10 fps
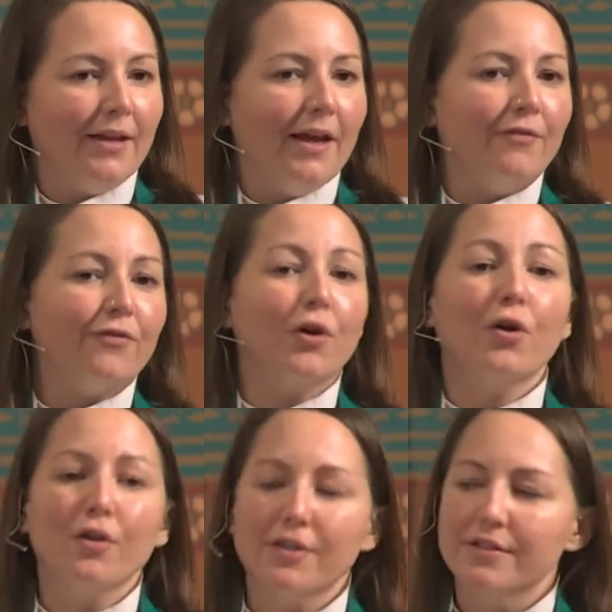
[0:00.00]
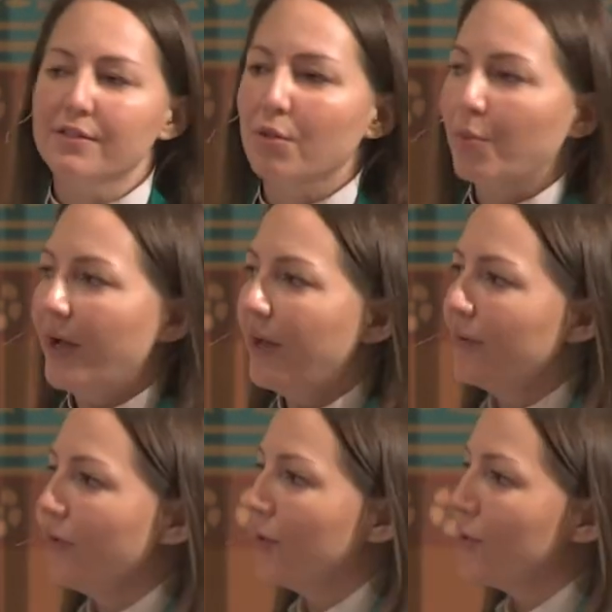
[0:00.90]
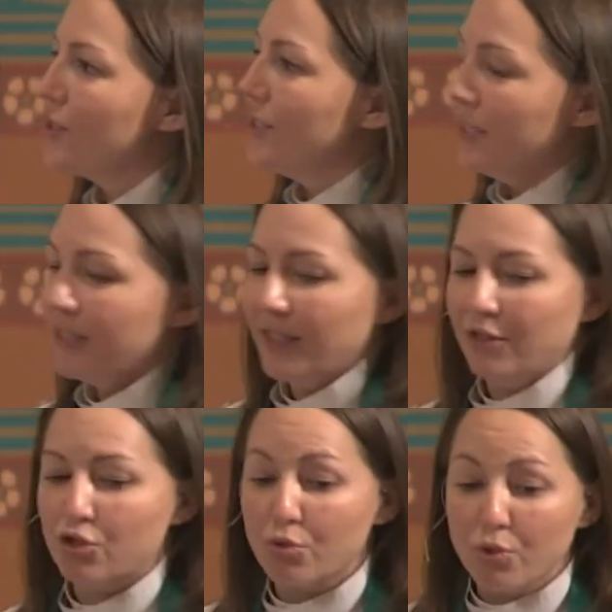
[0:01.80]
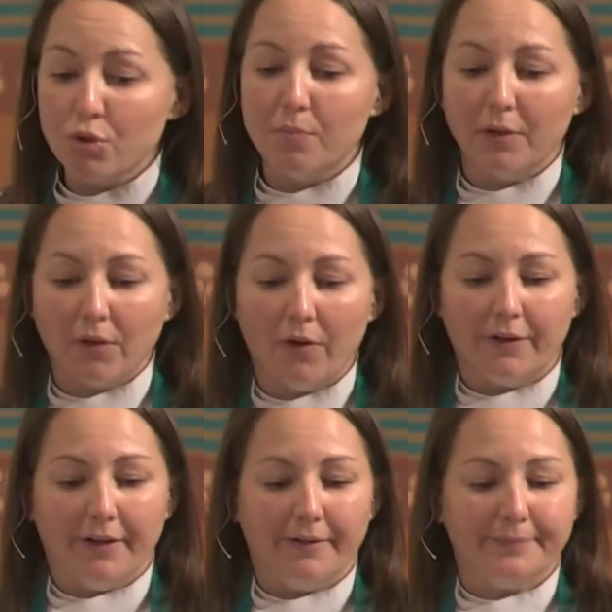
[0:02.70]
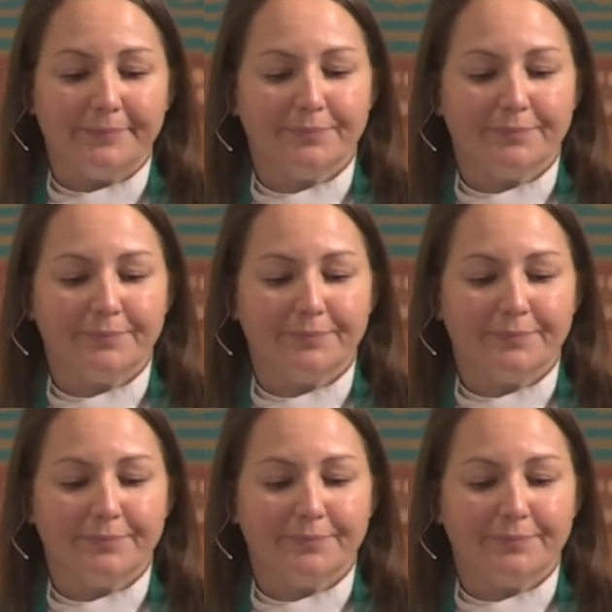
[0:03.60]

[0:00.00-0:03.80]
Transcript: And for her, this is a way of understanding true belonging.